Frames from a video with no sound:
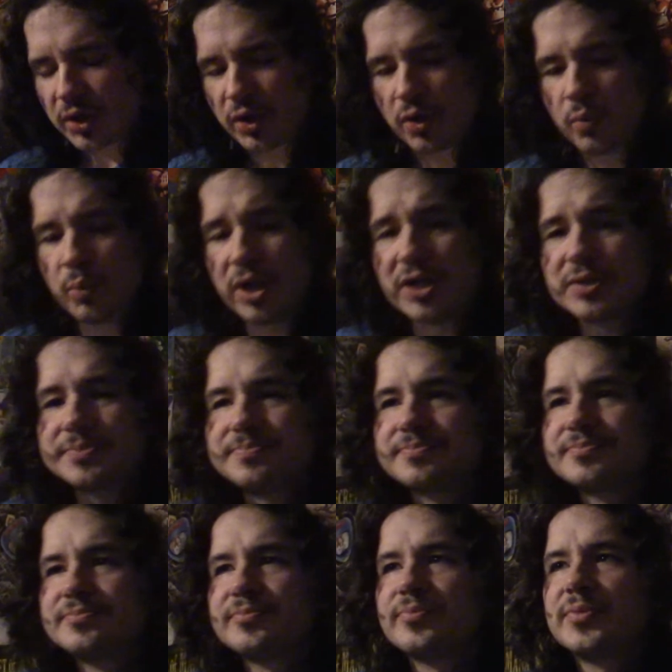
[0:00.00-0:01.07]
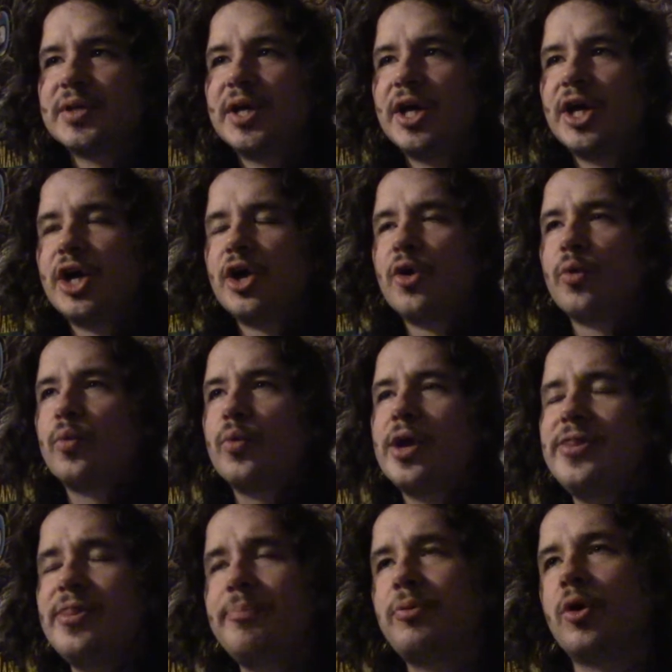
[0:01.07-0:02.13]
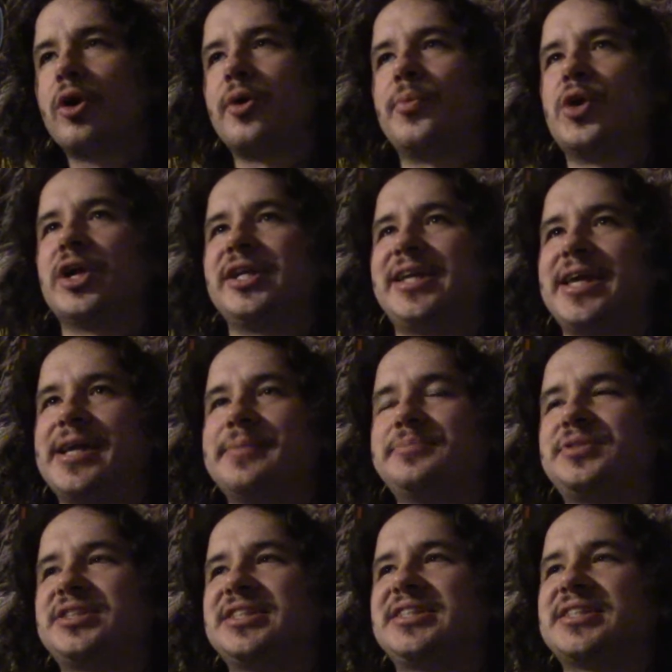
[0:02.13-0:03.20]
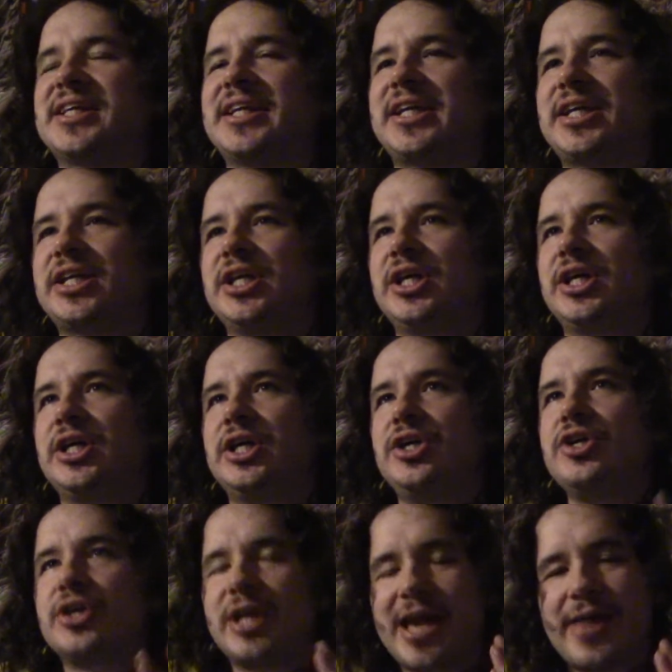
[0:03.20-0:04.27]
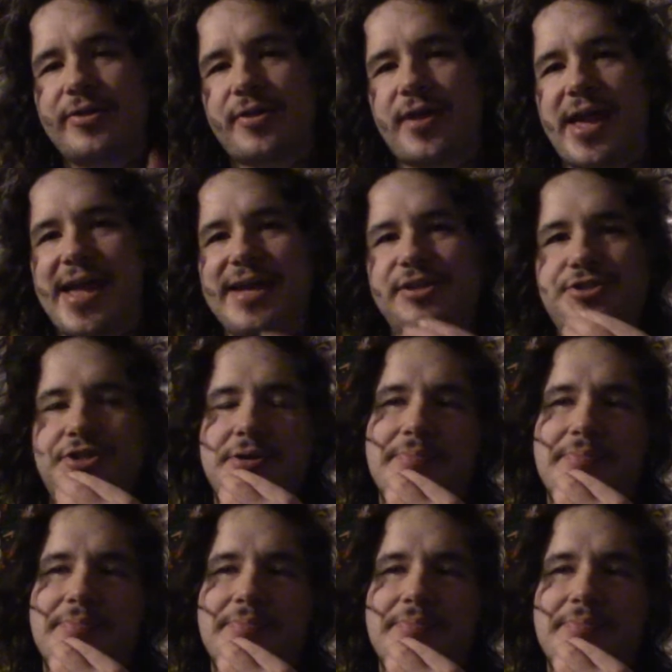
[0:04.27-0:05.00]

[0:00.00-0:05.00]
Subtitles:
well, in the Pokemon games, it's like you gather the 8 gym